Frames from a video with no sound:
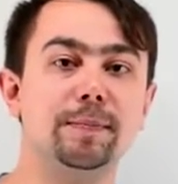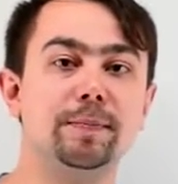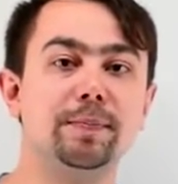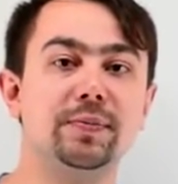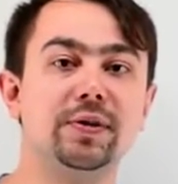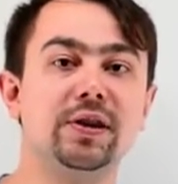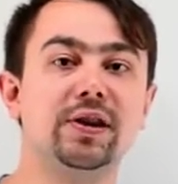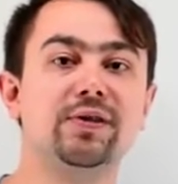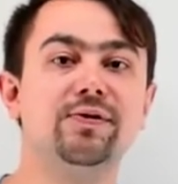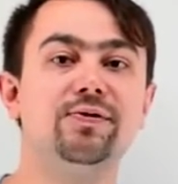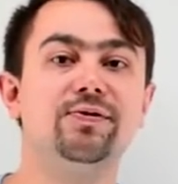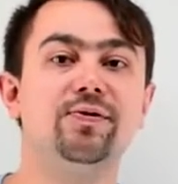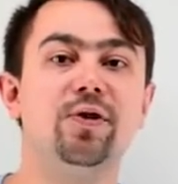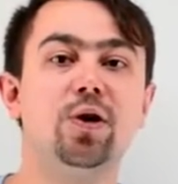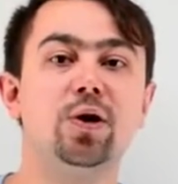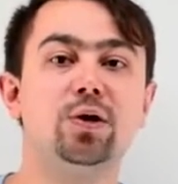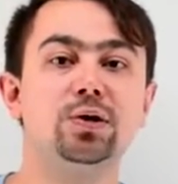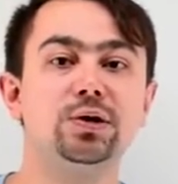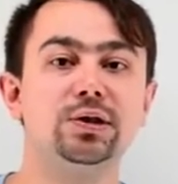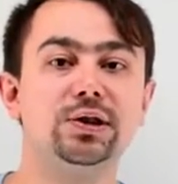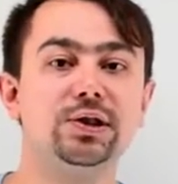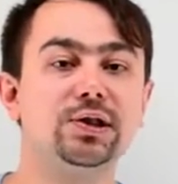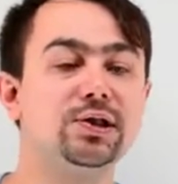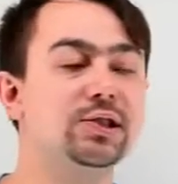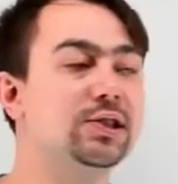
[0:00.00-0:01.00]
The
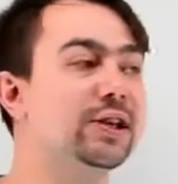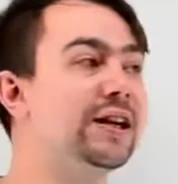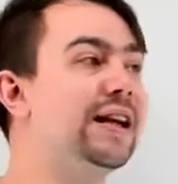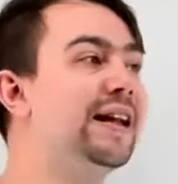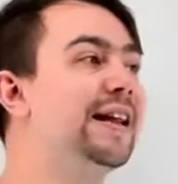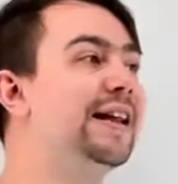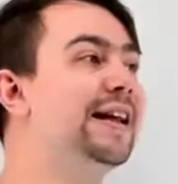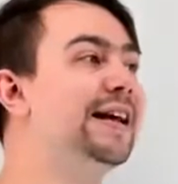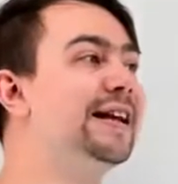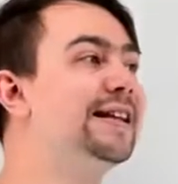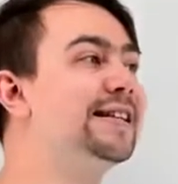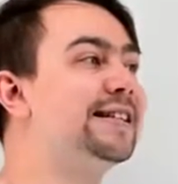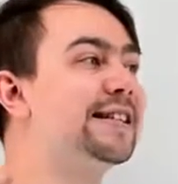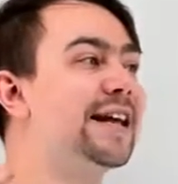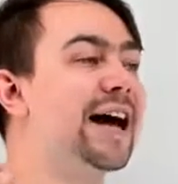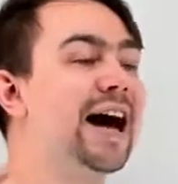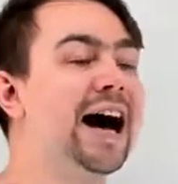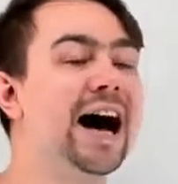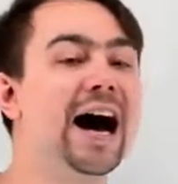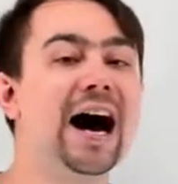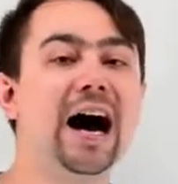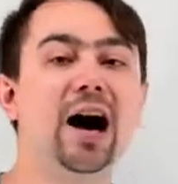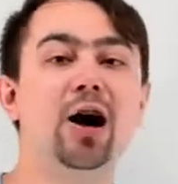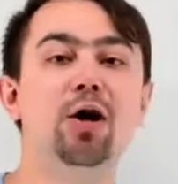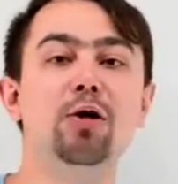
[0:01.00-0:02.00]
voltage is
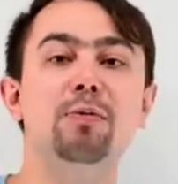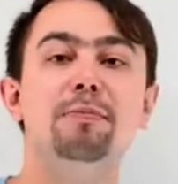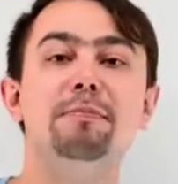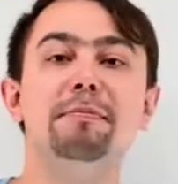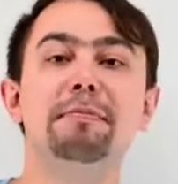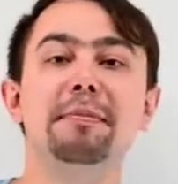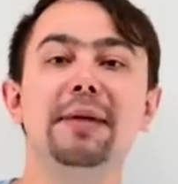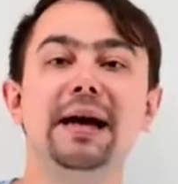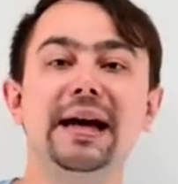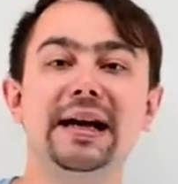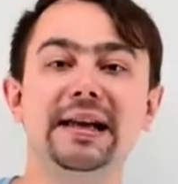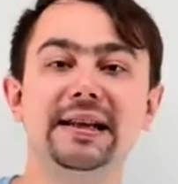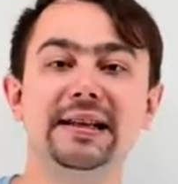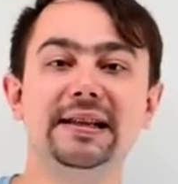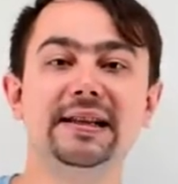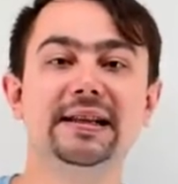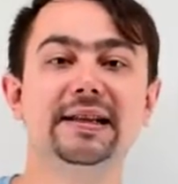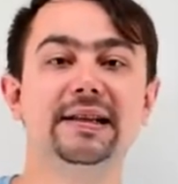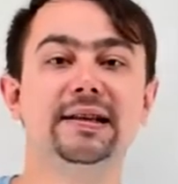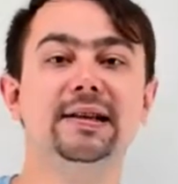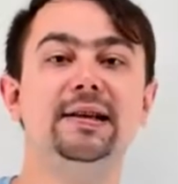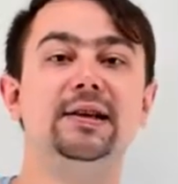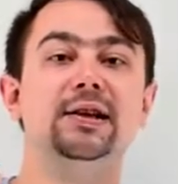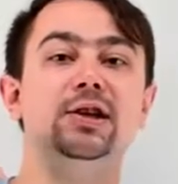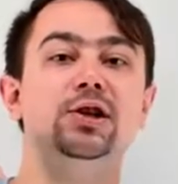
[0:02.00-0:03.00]
how many
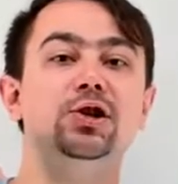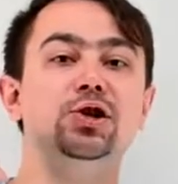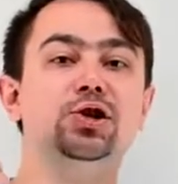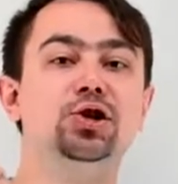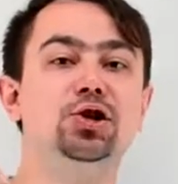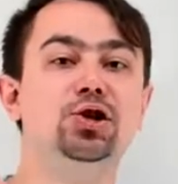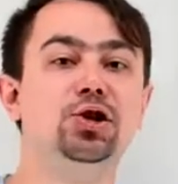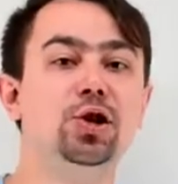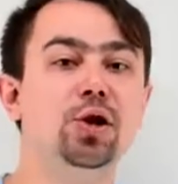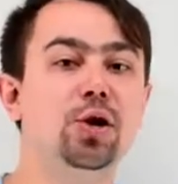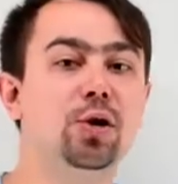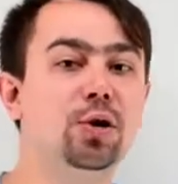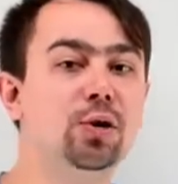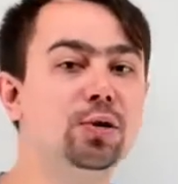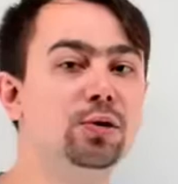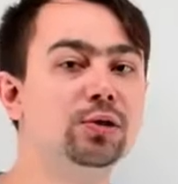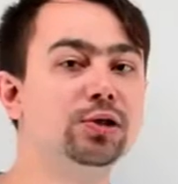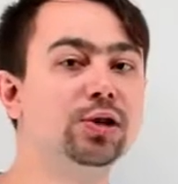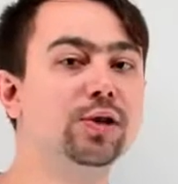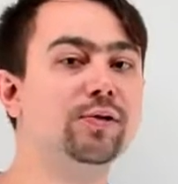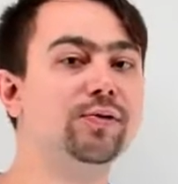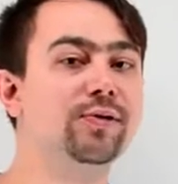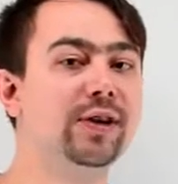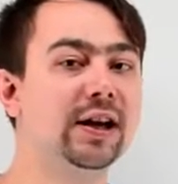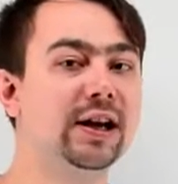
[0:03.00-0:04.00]
joules
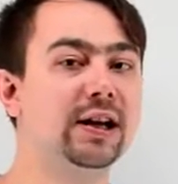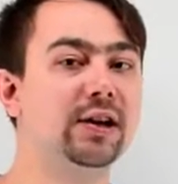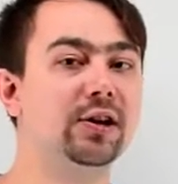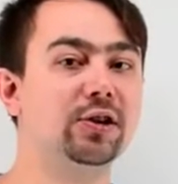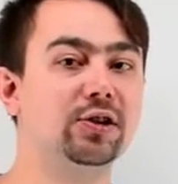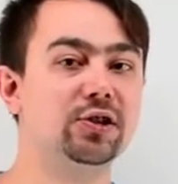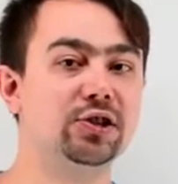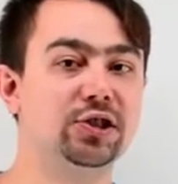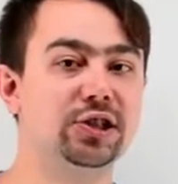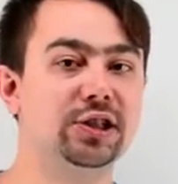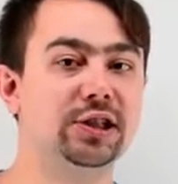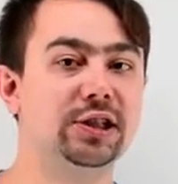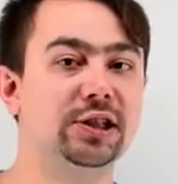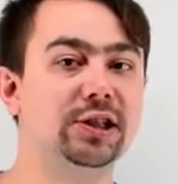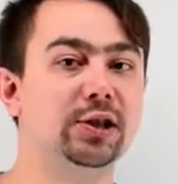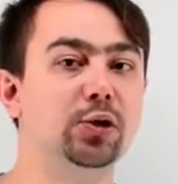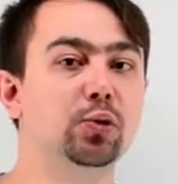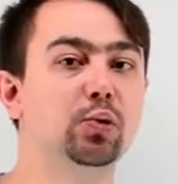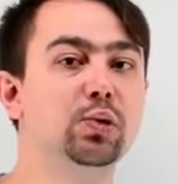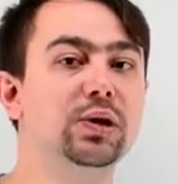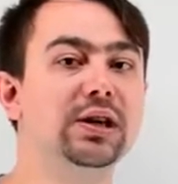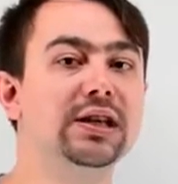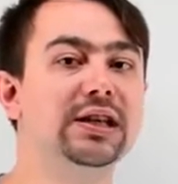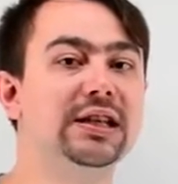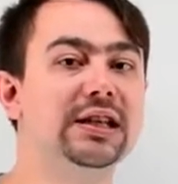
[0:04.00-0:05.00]
of energy
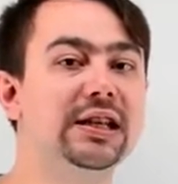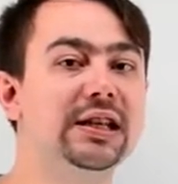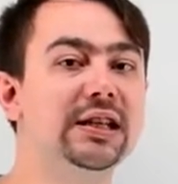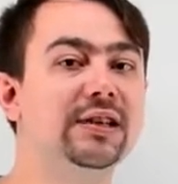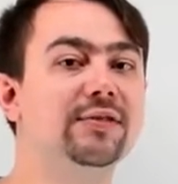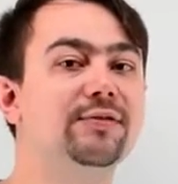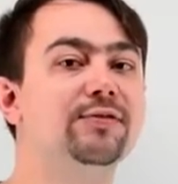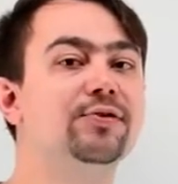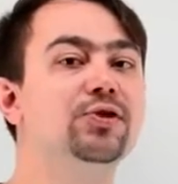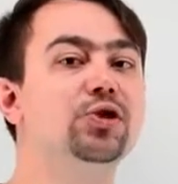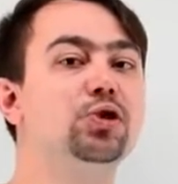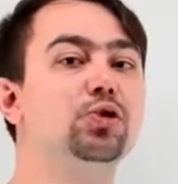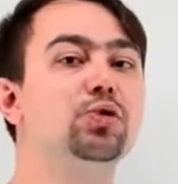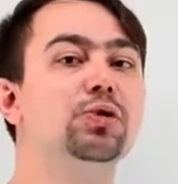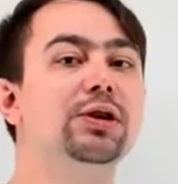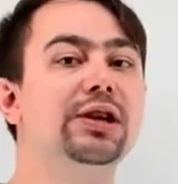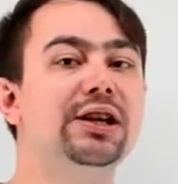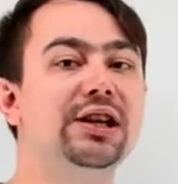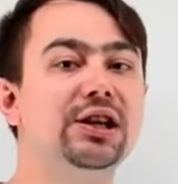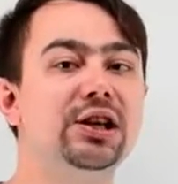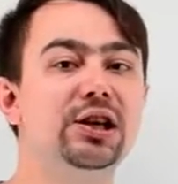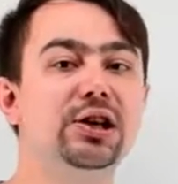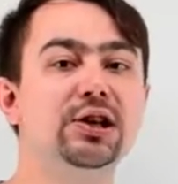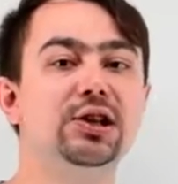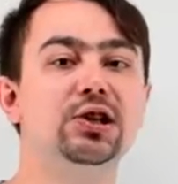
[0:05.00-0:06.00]
we give to
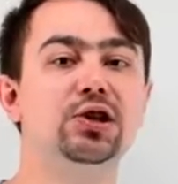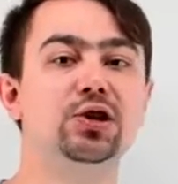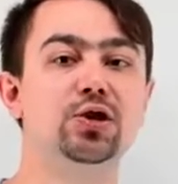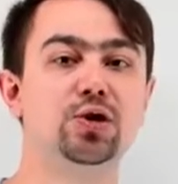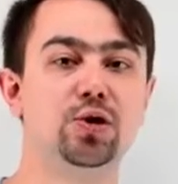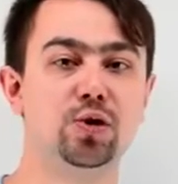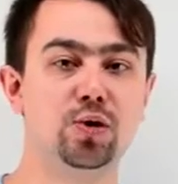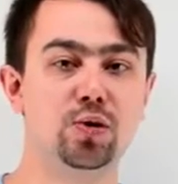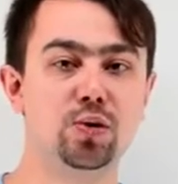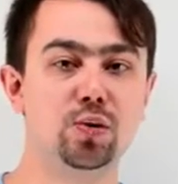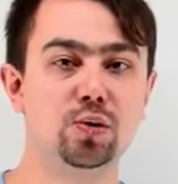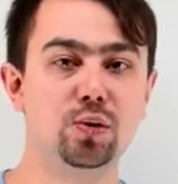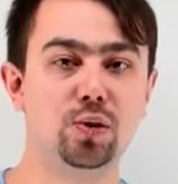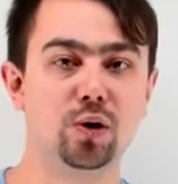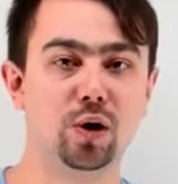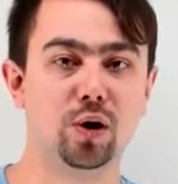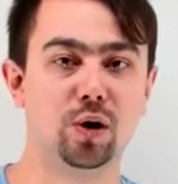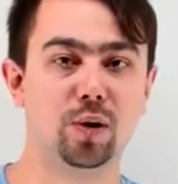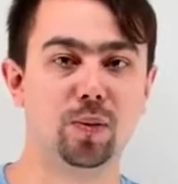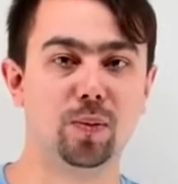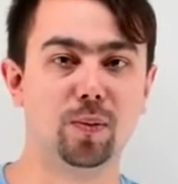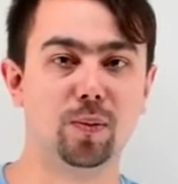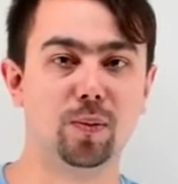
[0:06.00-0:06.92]
each coulomb.